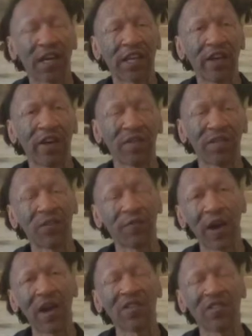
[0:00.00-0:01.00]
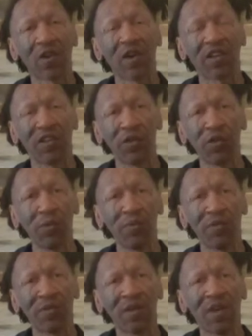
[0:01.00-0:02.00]
I carry these fire start
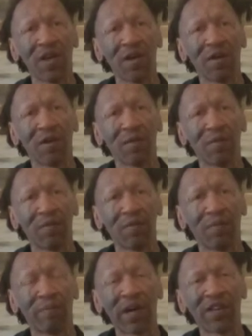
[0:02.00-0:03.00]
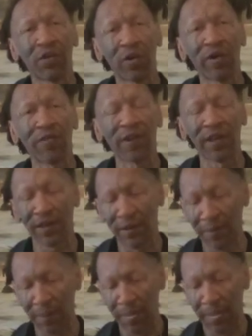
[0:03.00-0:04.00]
cubes by Duraflame.
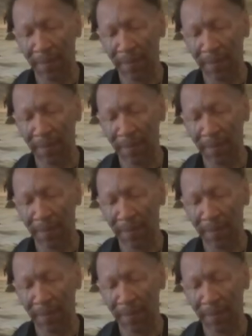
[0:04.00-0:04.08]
